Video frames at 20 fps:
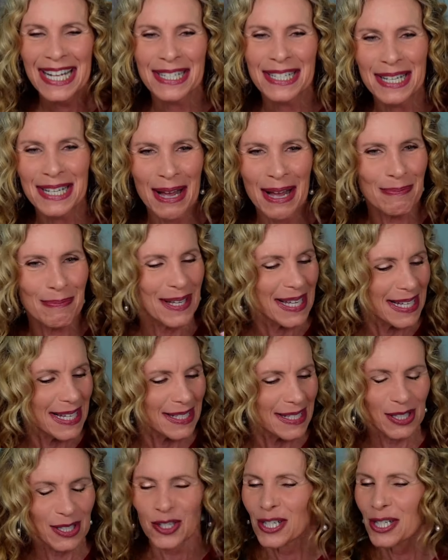Debbie.
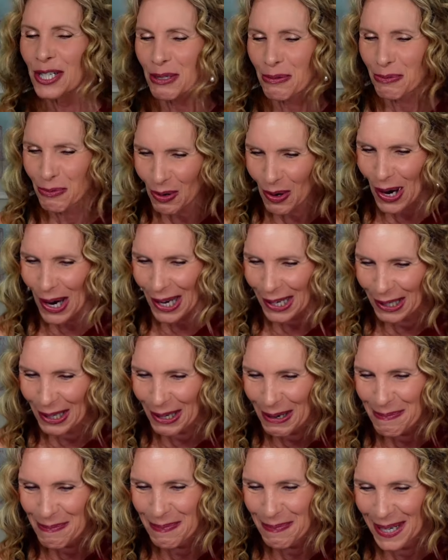It's just
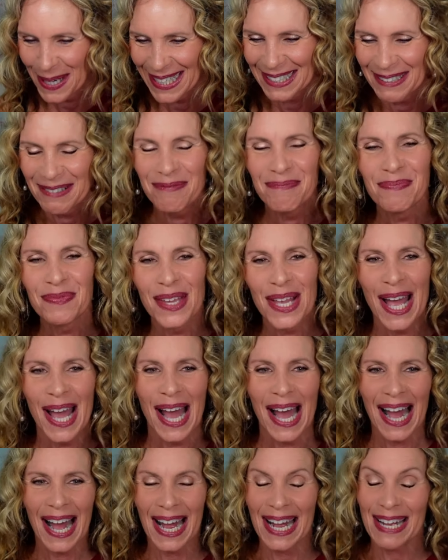water, but
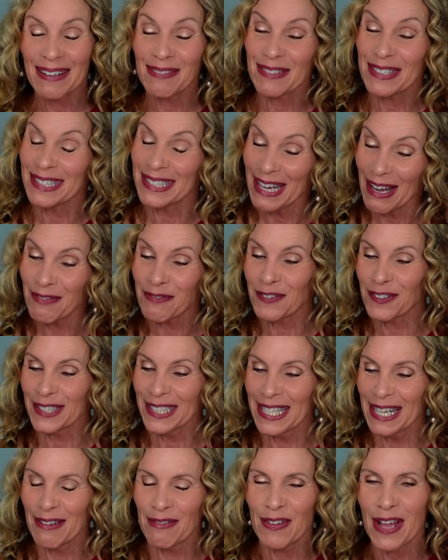I
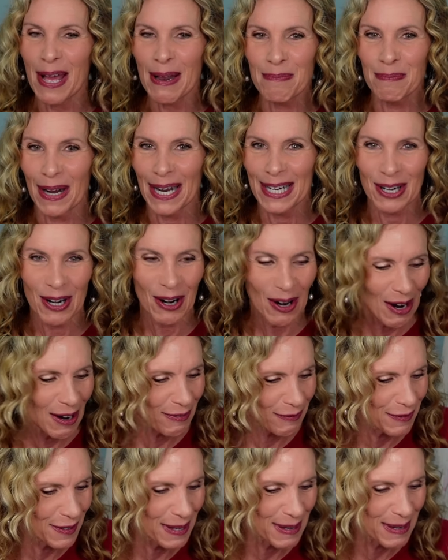definitely have had my
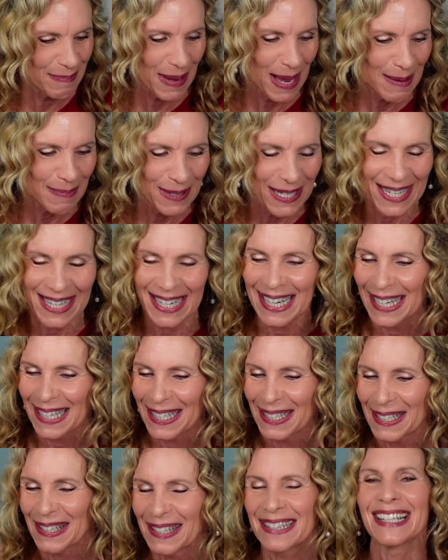coffee. Maybe
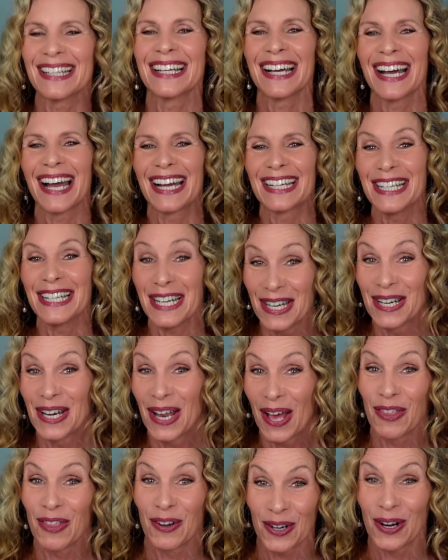uh, I need
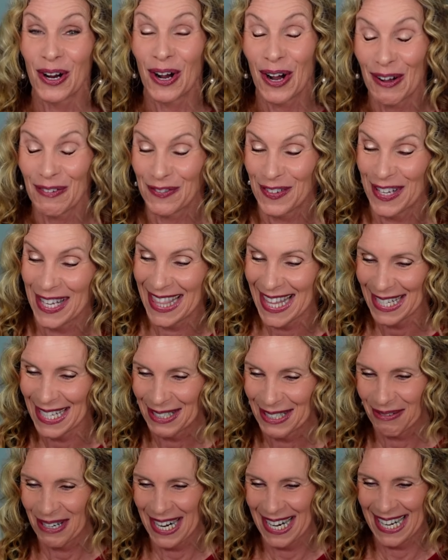another coffee. That's
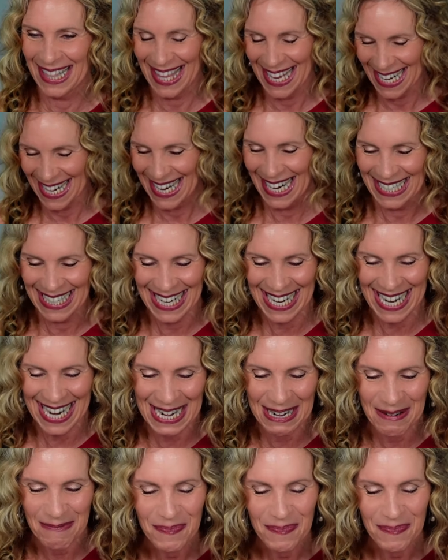what I think I need.